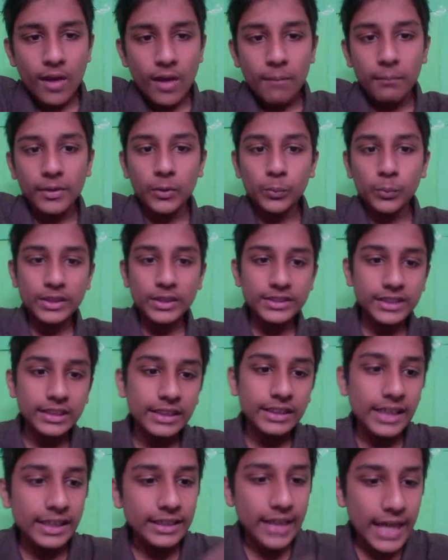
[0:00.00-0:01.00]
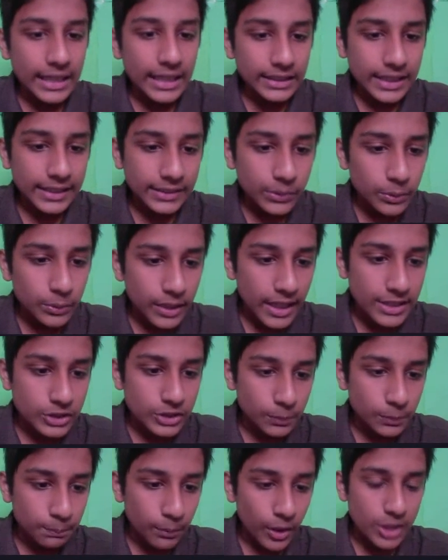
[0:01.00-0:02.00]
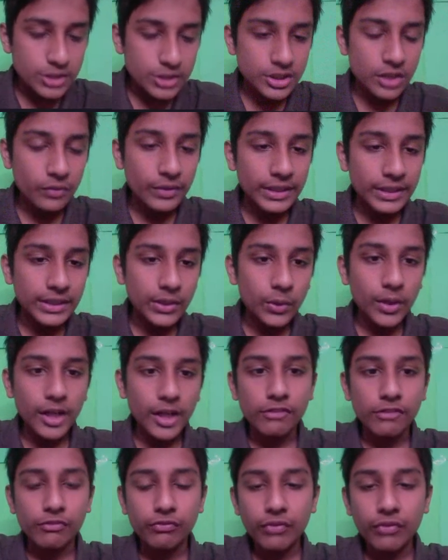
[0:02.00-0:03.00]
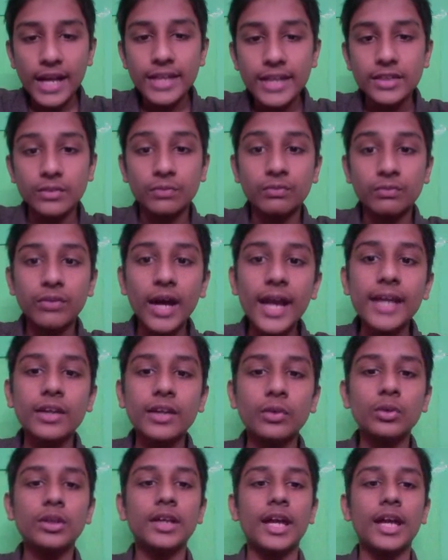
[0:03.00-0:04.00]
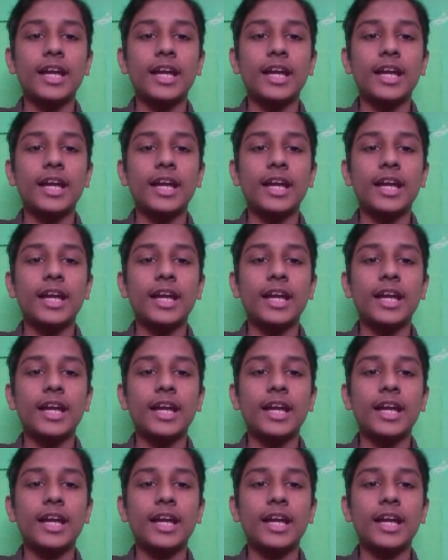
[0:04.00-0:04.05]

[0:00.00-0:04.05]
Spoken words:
But once again, I'd like you guys to pause the video and find why rook